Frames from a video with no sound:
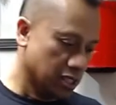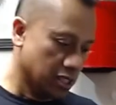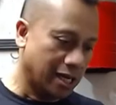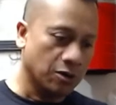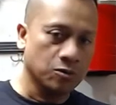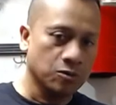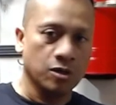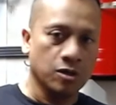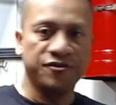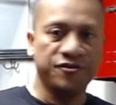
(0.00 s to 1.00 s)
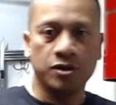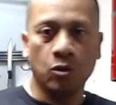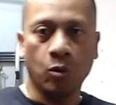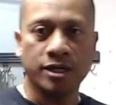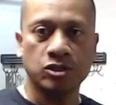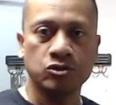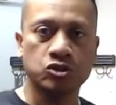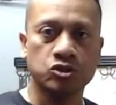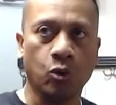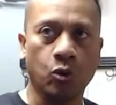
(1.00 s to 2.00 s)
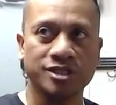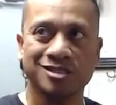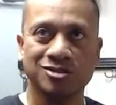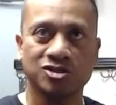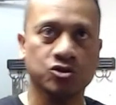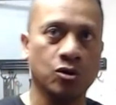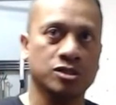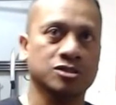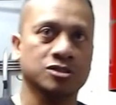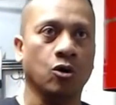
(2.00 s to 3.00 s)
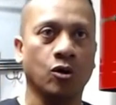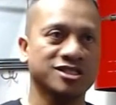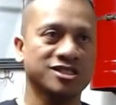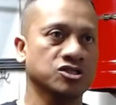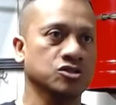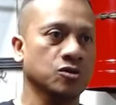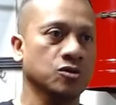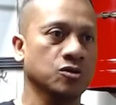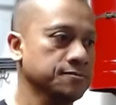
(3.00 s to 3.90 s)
Now, if you don't want to use hoisin sauce or oyster sauce,